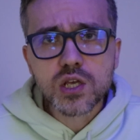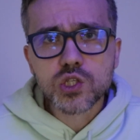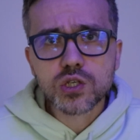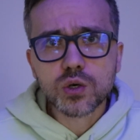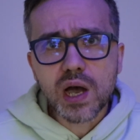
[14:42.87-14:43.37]

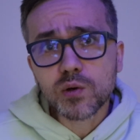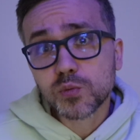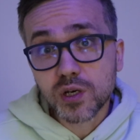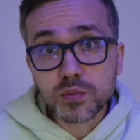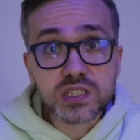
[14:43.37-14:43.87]
So I would
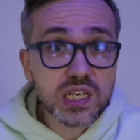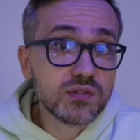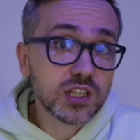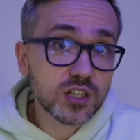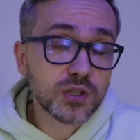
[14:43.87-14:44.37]
probably save
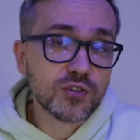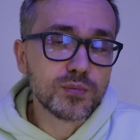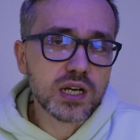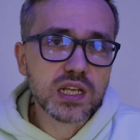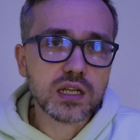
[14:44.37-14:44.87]
a little bit of
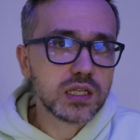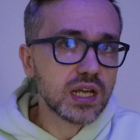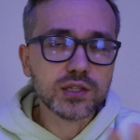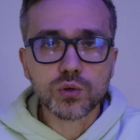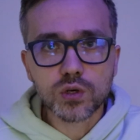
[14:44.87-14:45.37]
money and
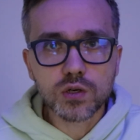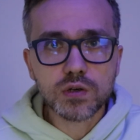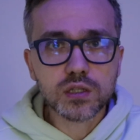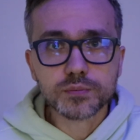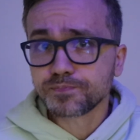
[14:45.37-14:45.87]
not order
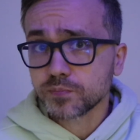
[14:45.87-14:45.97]
it.